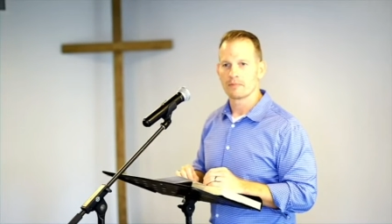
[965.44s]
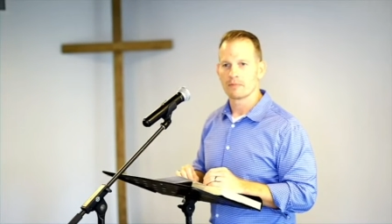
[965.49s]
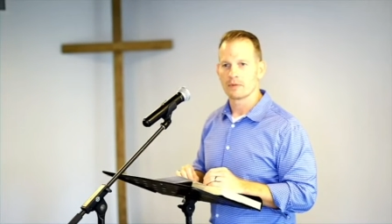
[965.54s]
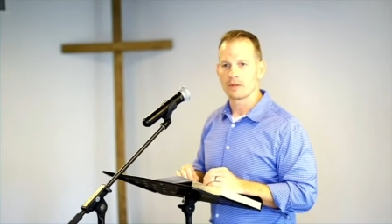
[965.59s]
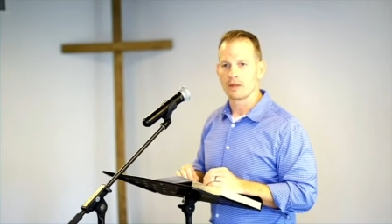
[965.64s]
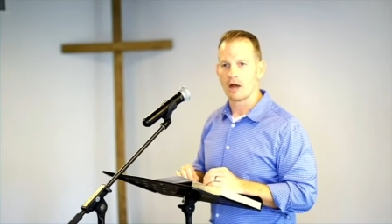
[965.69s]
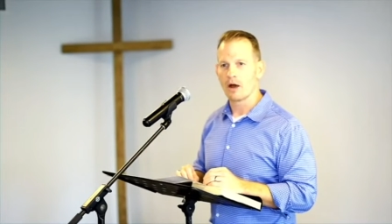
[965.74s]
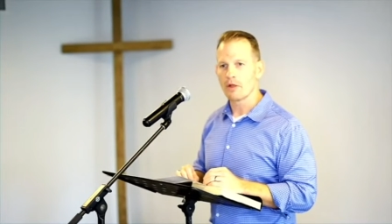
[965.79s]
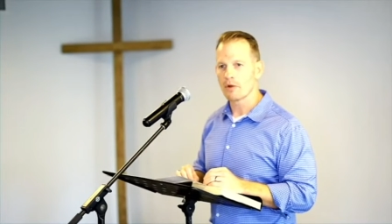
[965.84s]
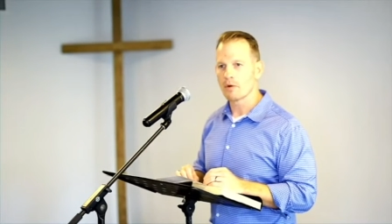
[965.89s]

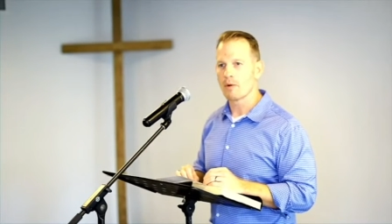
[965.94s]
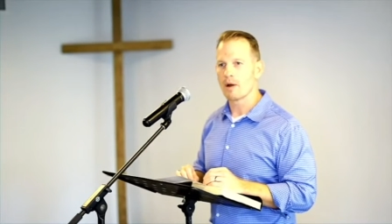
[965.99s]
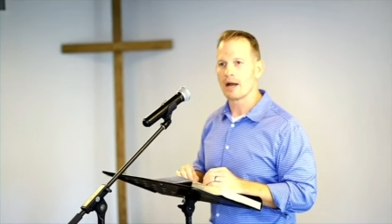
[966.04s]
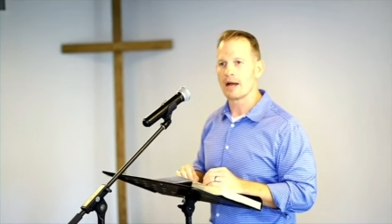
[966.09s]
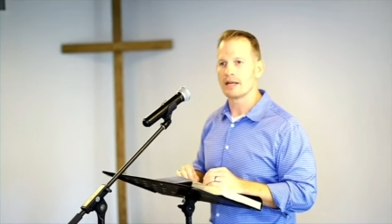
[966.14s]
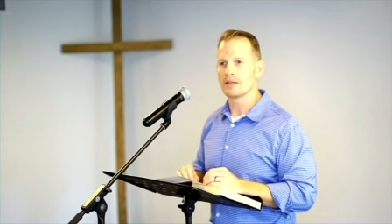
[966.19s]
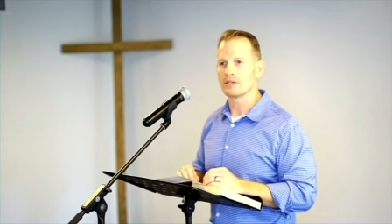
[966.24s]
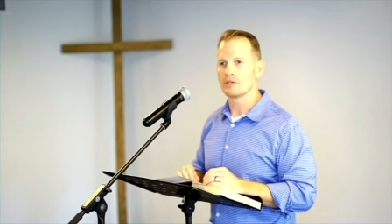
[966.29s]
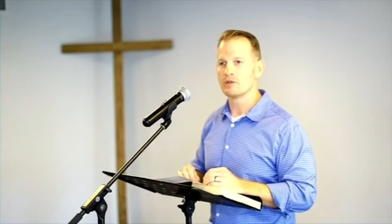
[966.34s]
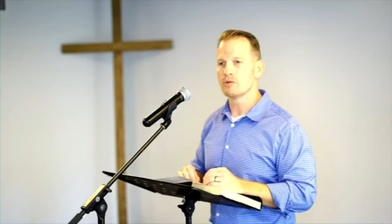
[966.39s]

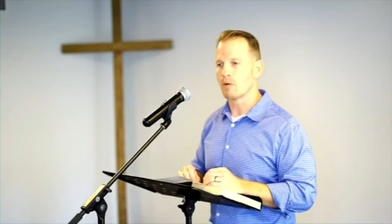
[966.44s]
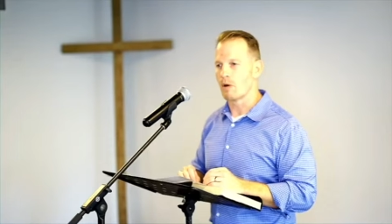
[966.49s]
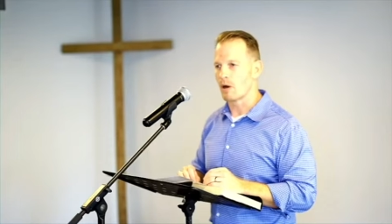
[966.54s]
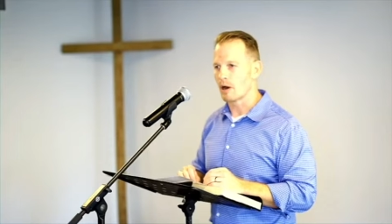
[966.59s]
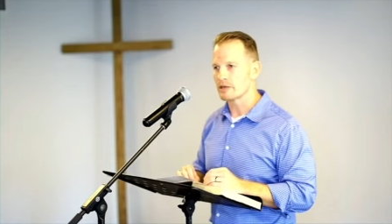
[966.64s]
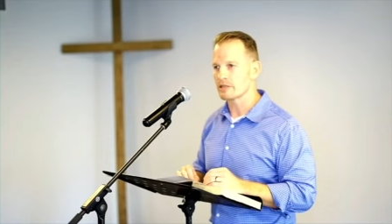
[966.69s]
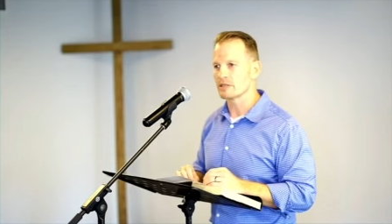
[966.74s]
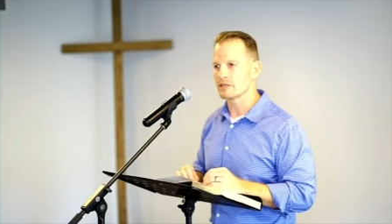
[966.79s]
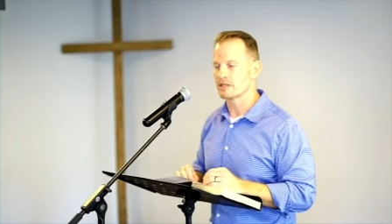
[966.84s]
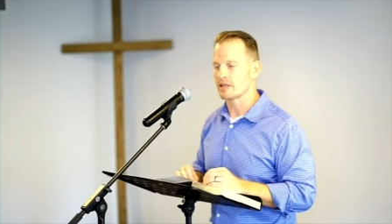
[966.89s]
Otherwise, you are
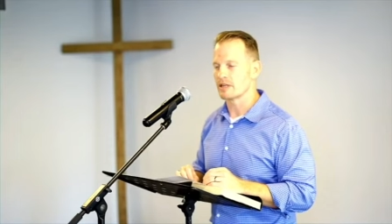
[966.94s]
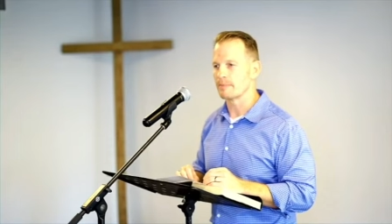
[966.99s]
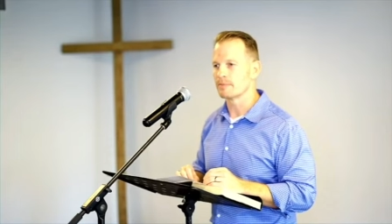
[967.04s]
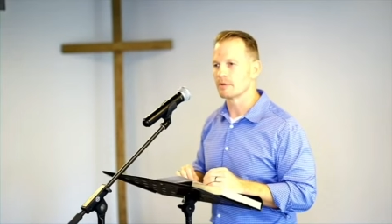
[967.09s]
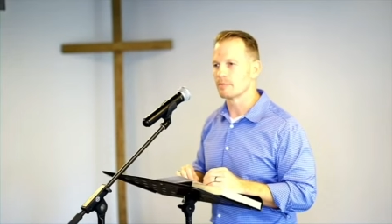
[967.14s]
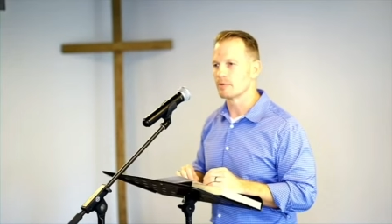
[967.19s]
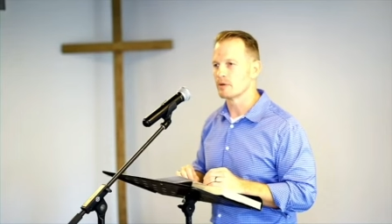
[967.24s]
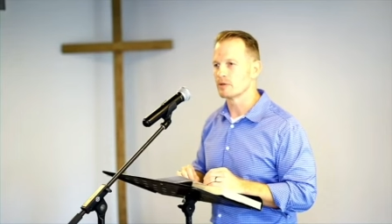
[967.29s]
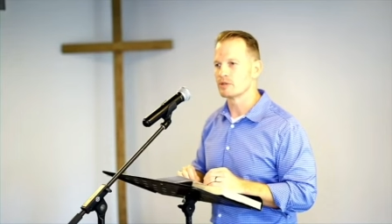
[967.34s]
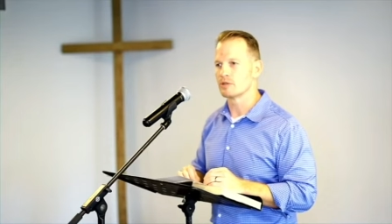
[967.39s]

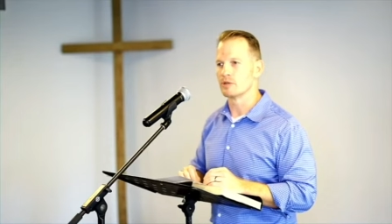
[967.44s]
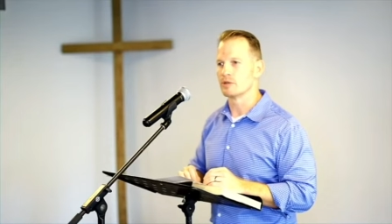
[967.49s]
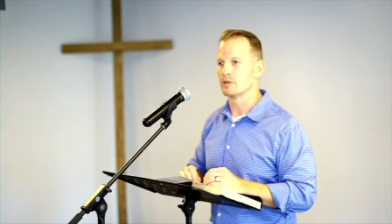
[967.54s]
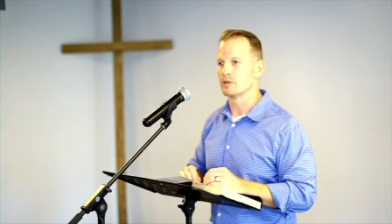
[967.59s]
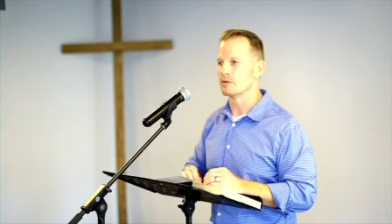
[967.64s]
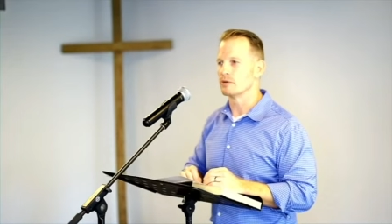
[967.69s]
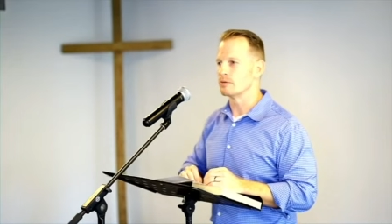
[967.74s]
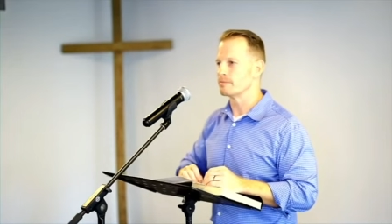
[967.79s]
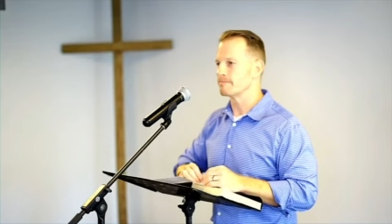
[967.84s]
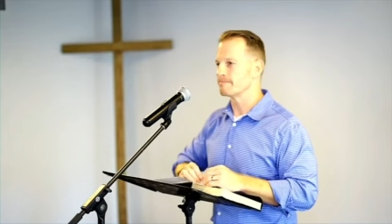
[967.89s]
susceptible
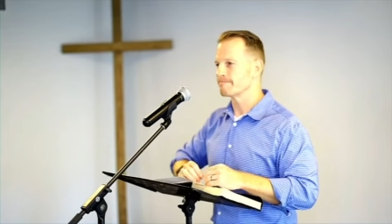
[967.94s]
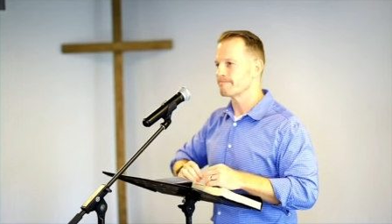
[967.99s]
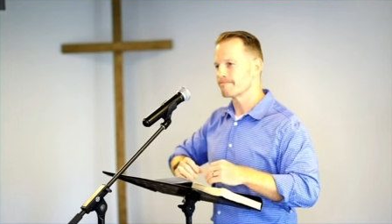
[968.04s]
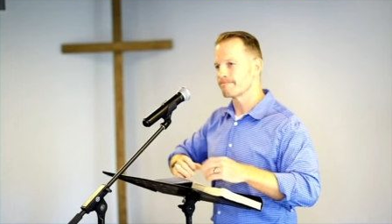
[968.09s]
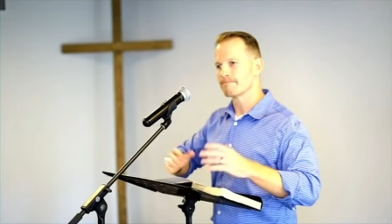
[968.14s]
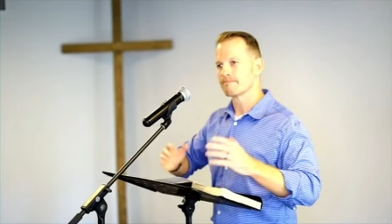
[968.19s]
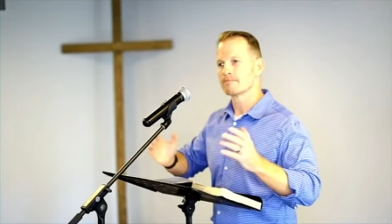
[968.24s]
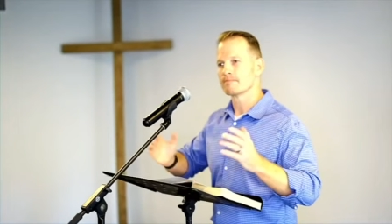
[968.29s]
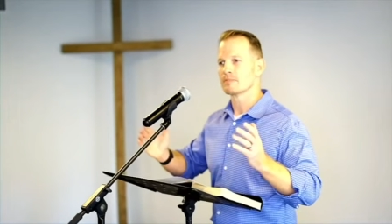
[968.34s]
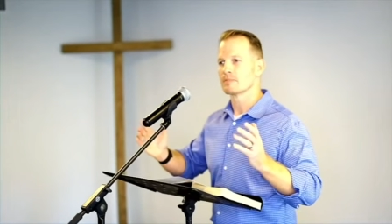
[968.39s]
to
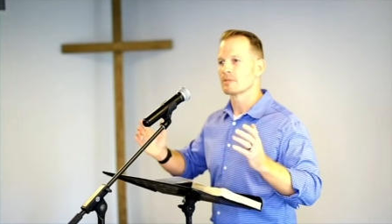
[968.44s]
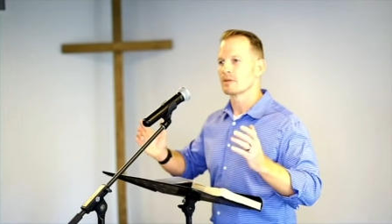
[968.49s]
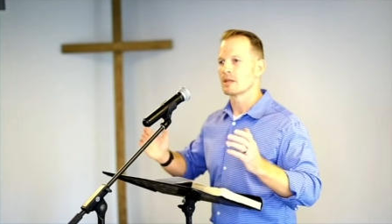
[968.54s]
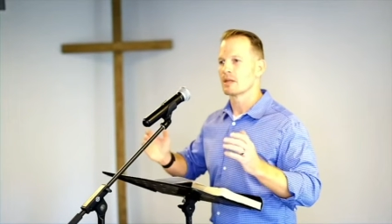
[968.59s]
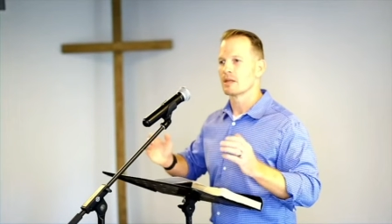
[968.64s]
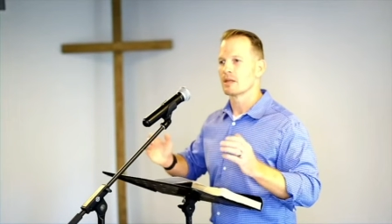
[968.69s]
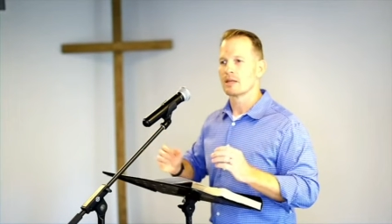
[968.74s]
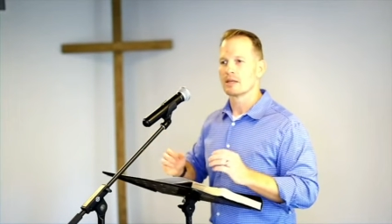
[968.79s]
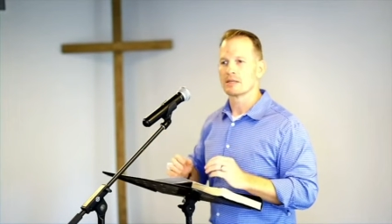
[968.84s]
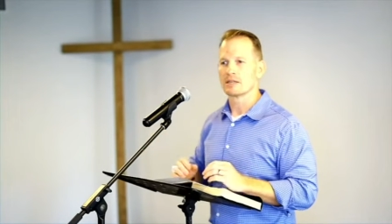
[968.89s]

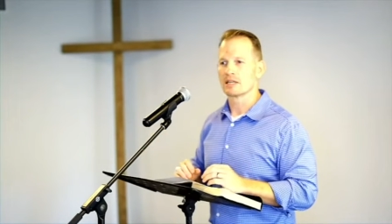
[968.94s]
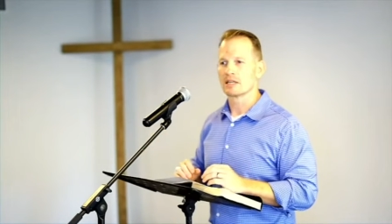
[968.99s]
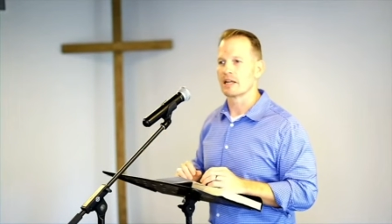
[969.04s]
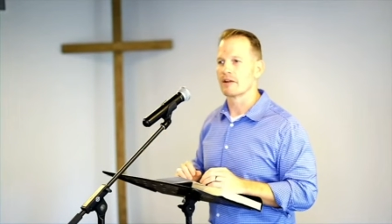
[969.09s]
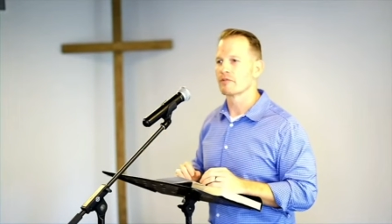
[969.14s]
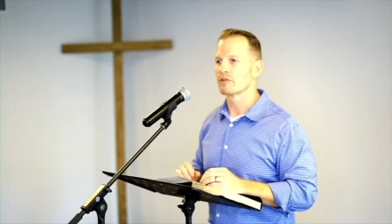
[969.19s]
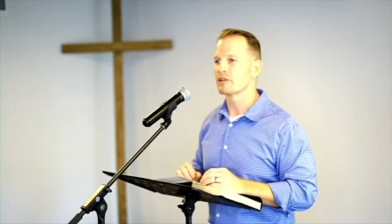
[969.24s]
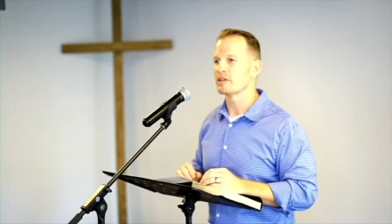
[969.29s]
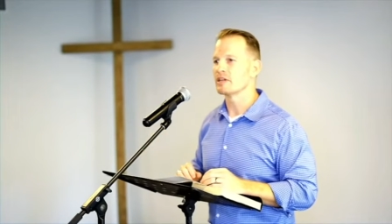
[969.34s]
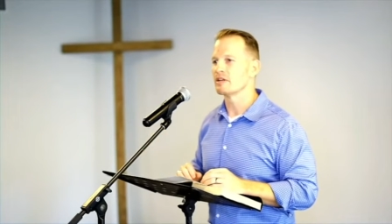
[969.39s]

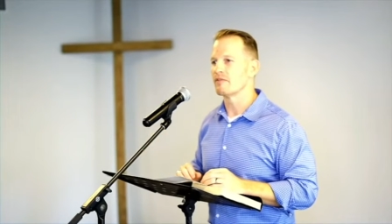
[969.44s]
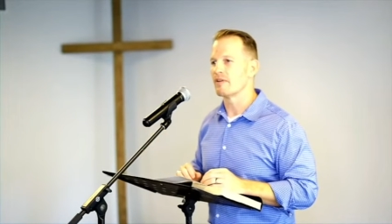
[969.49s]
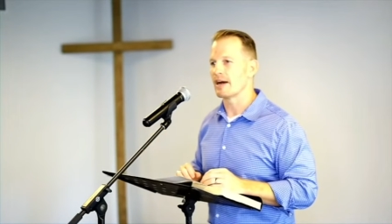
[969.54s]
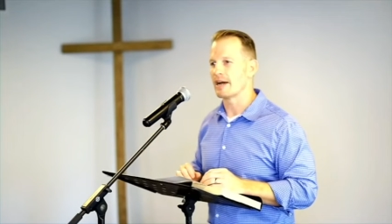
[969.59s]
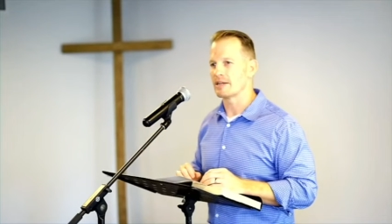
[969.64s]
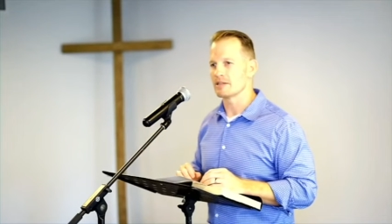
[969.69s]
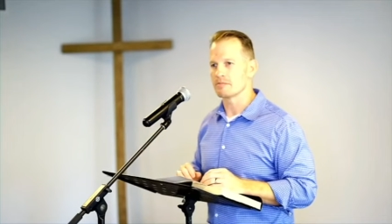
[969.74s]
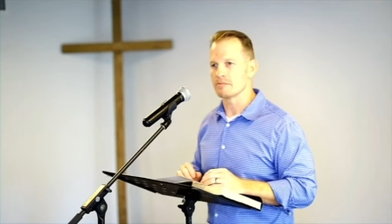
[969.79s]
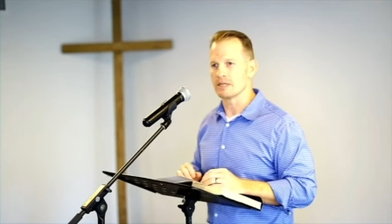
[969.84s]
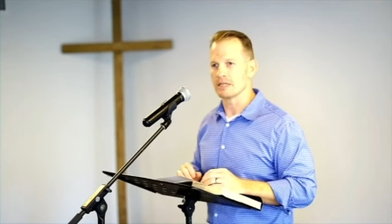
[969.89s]
cleverly
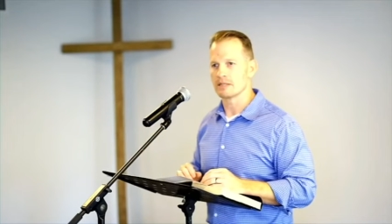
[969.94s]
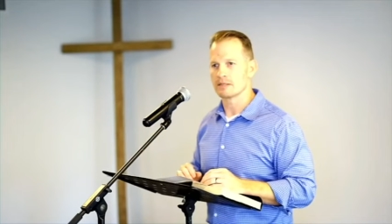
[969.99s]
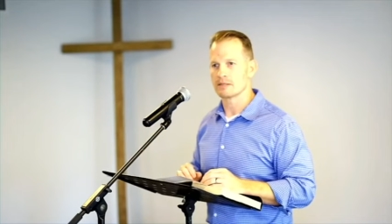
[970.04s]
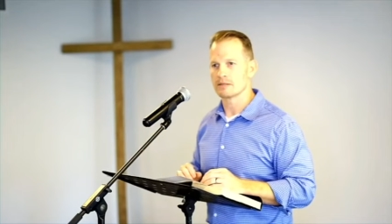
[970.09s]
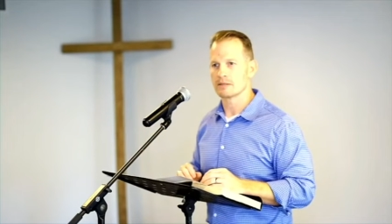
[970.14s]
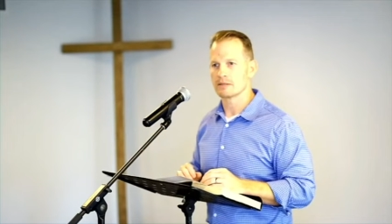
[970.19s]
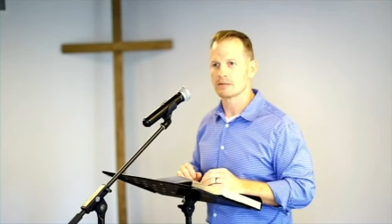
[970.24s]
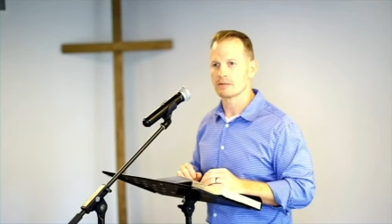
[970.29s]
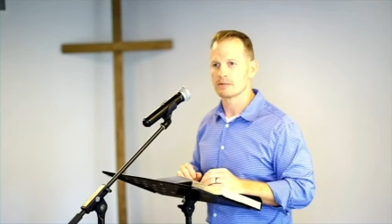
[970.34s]
devised myths.